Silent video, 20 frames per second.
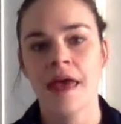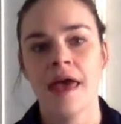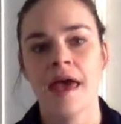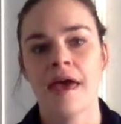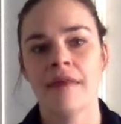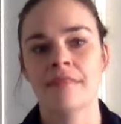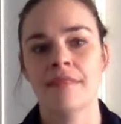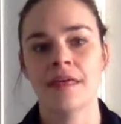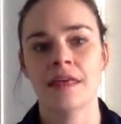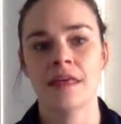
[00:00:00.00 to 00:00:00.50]

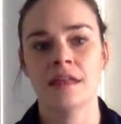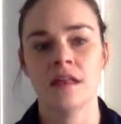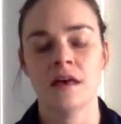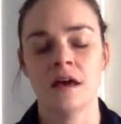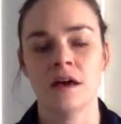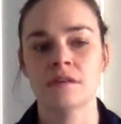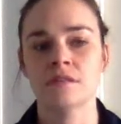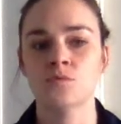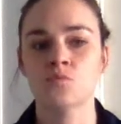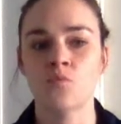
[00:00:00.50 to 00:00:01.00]
And then
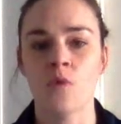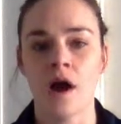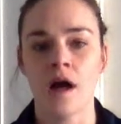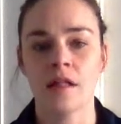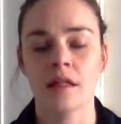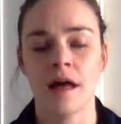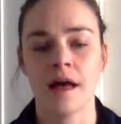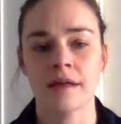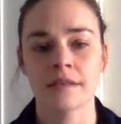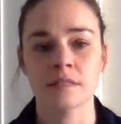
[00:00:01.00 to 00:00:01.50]
as
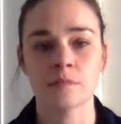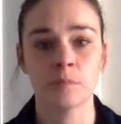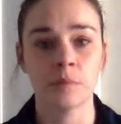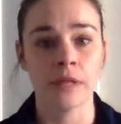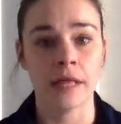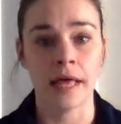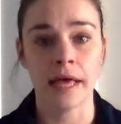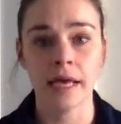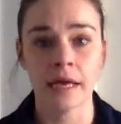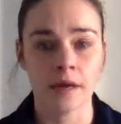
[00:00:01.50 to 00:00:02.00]
well as
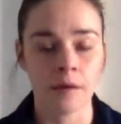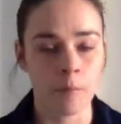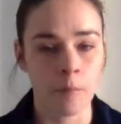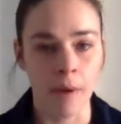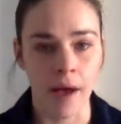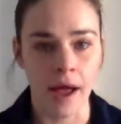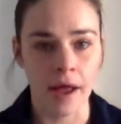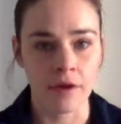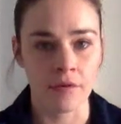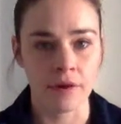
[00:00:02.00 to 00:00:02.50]
playing
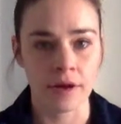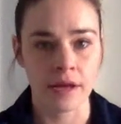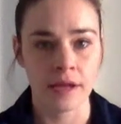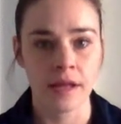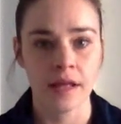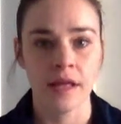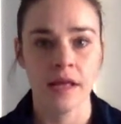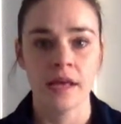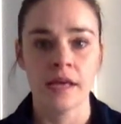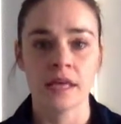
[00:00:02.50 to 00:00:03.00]
pirate,